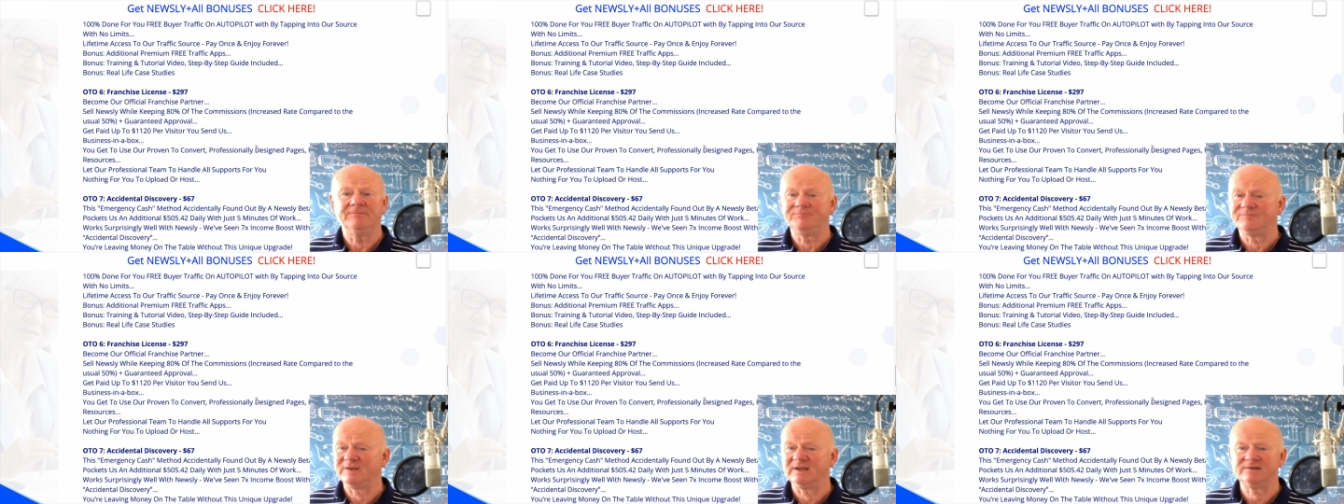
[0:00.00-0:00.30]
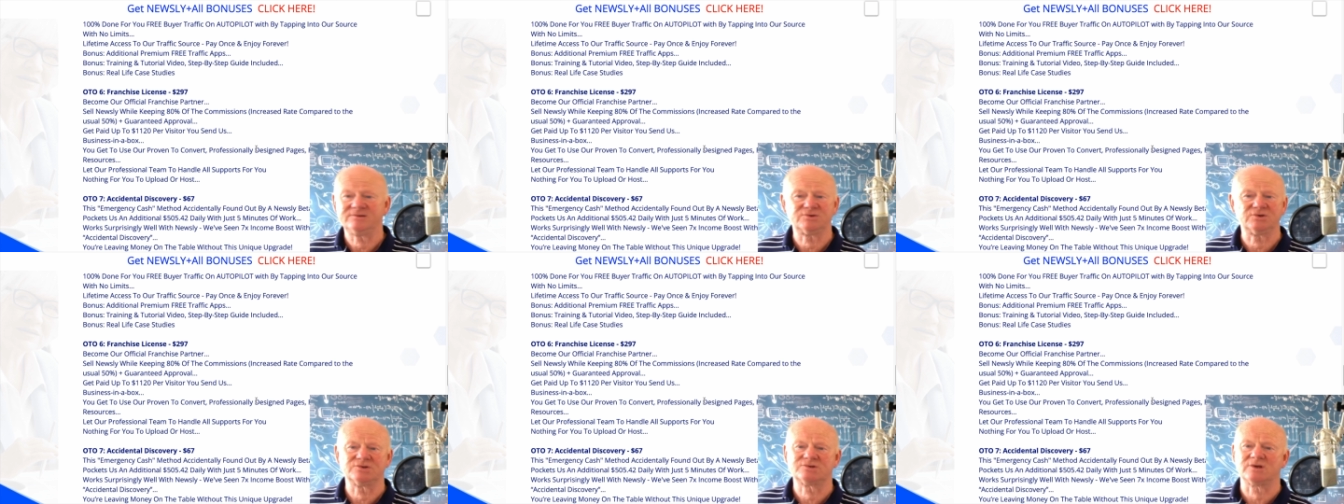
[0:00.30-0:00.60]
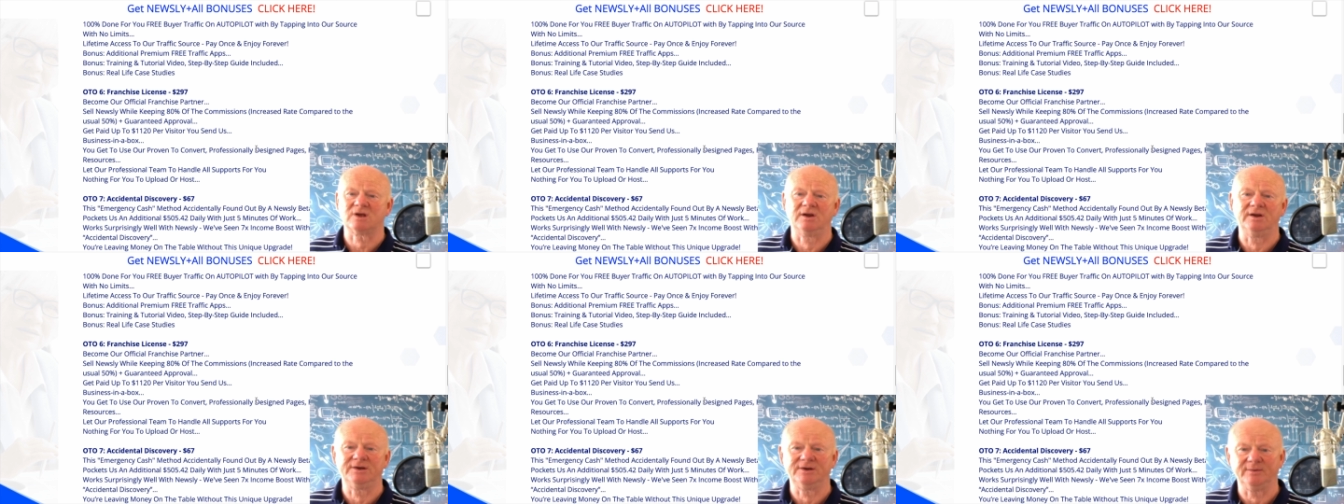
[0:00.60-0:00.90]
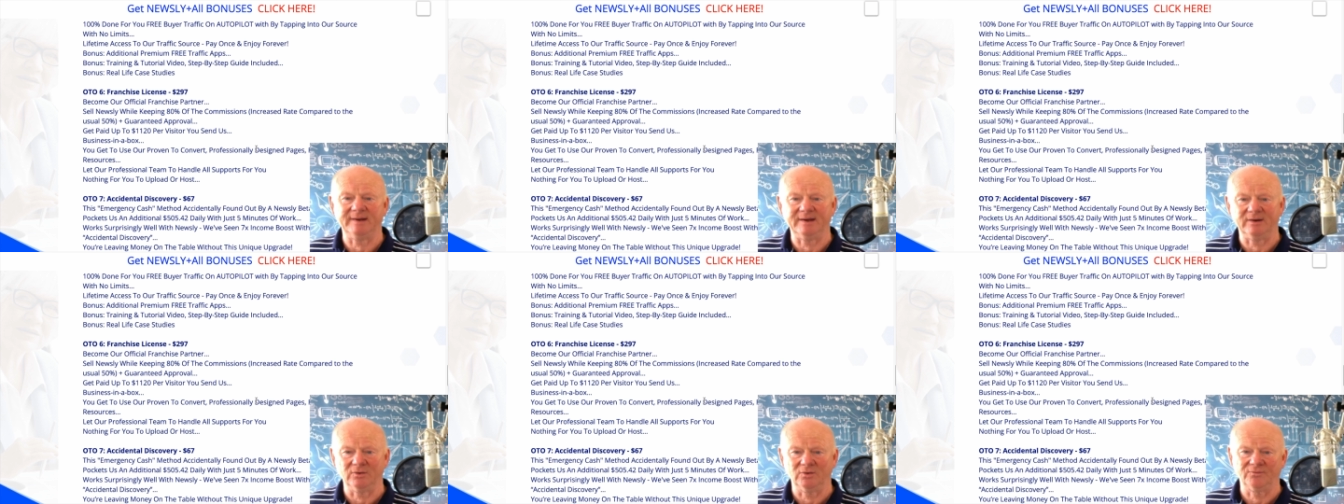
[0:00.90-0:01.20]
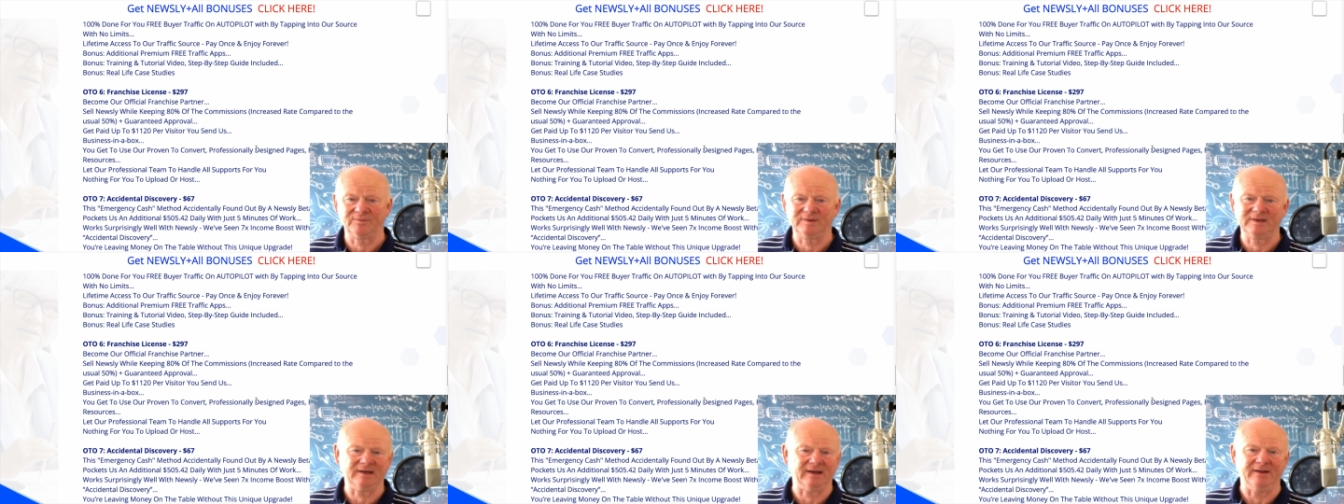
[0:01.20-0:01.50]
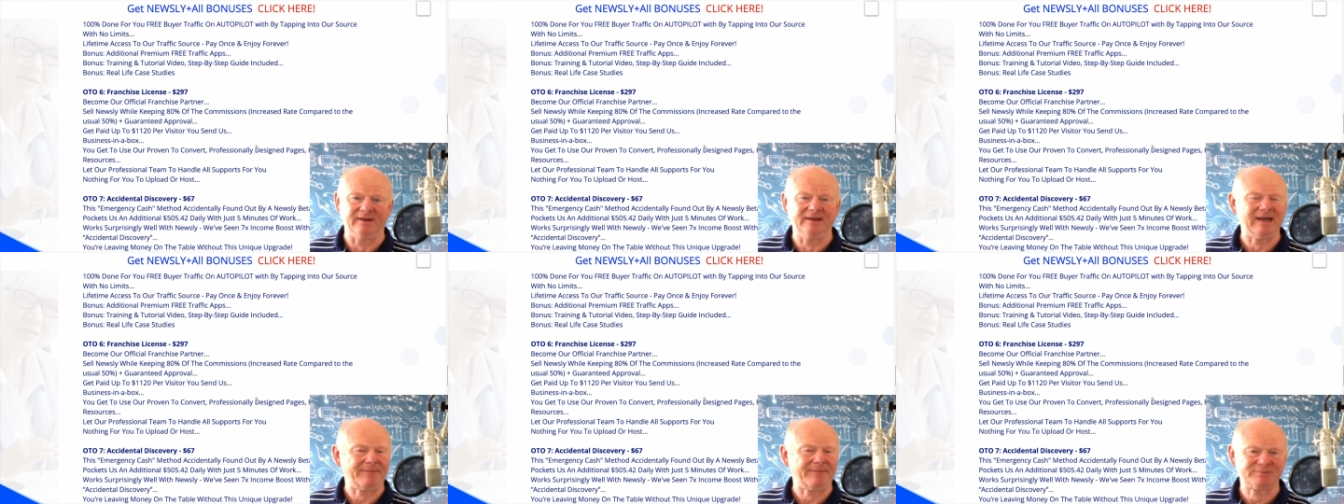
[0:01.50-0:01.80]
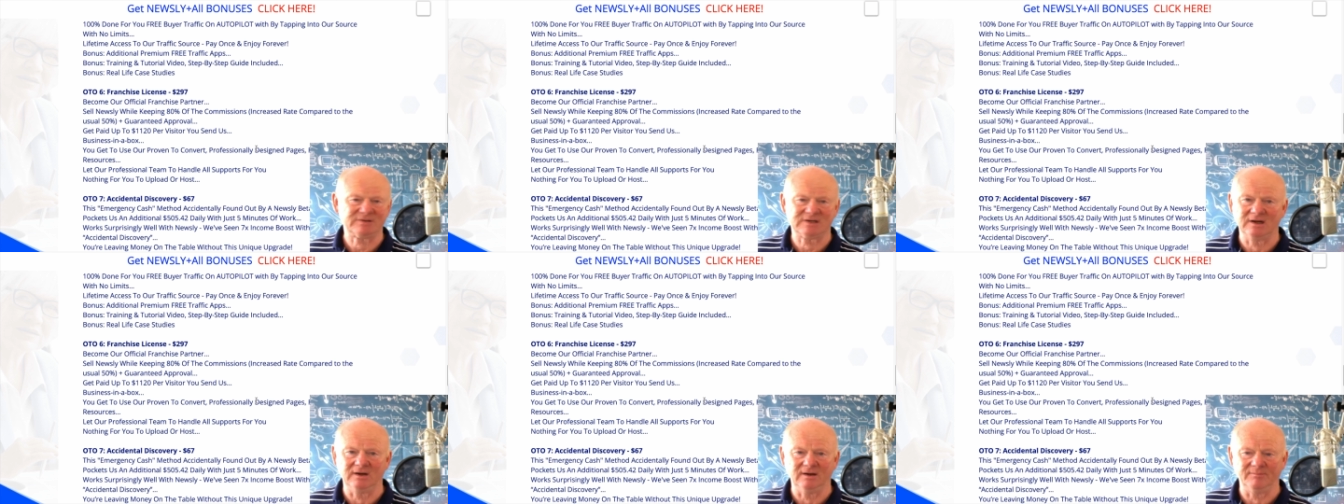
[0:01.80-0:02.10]
it's just going to do it all. You know,
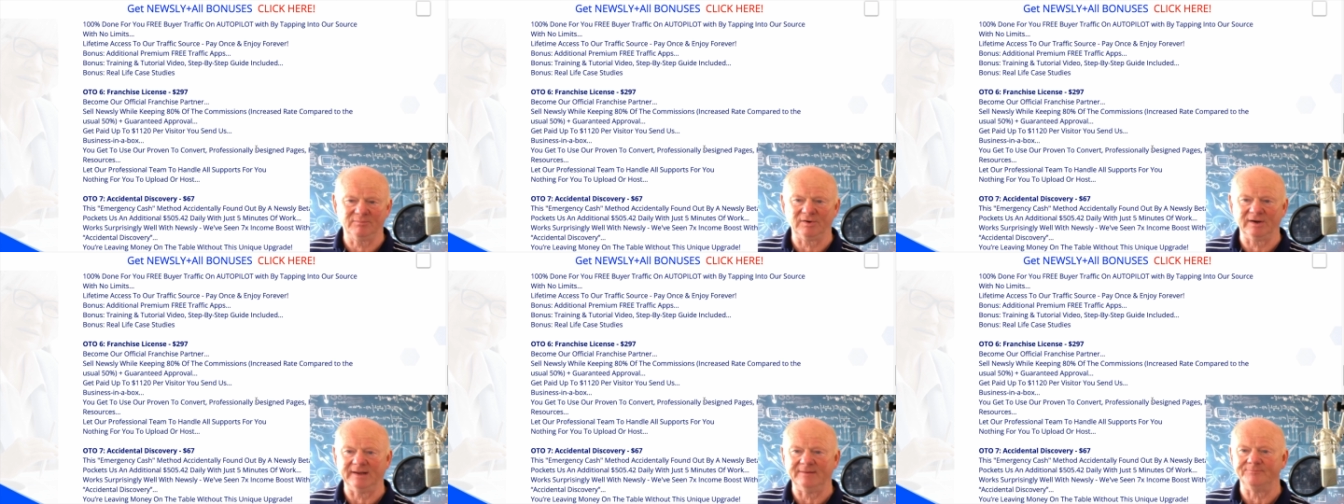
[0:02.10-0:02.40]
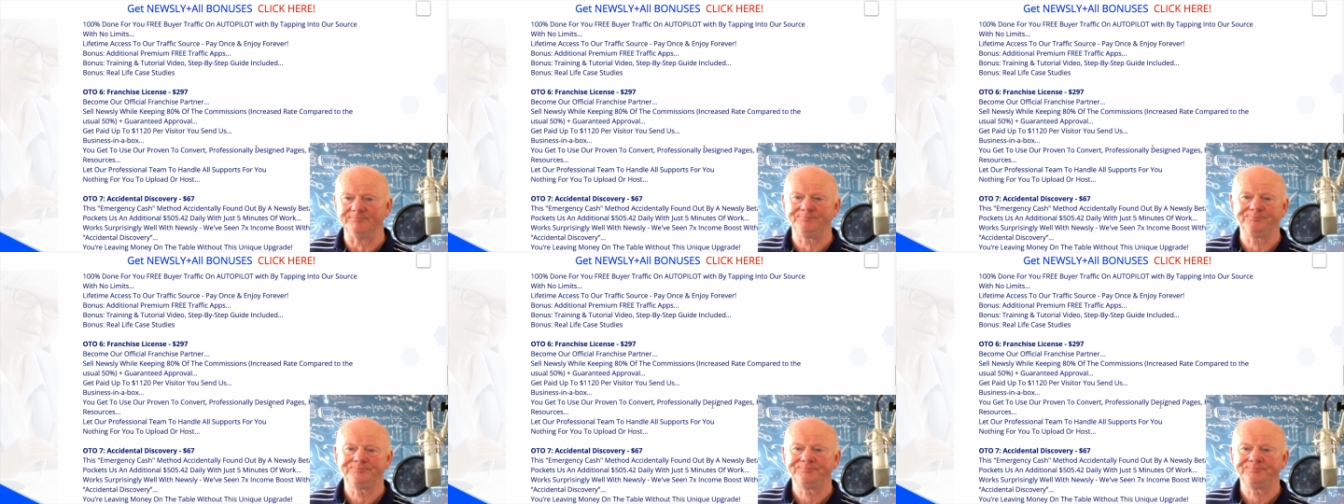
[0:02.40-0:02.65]
absolutely brilliant.